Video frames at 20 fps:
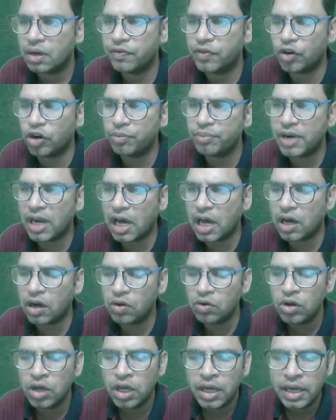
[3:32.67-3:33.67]
from
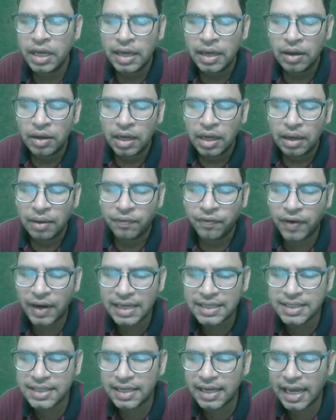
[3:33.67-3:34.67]
now,
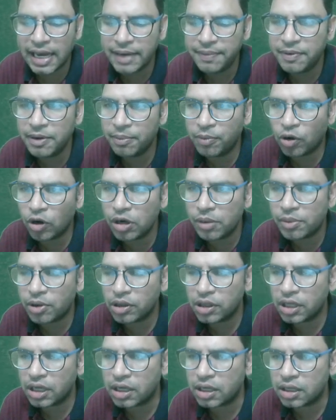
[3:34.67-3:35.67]
first life evolved
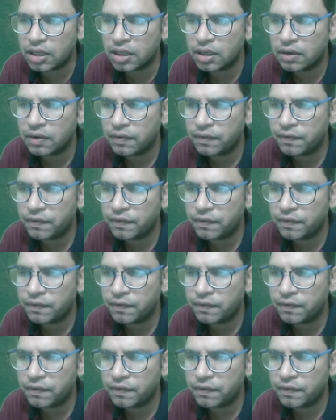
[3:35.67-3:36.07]
on the Earth.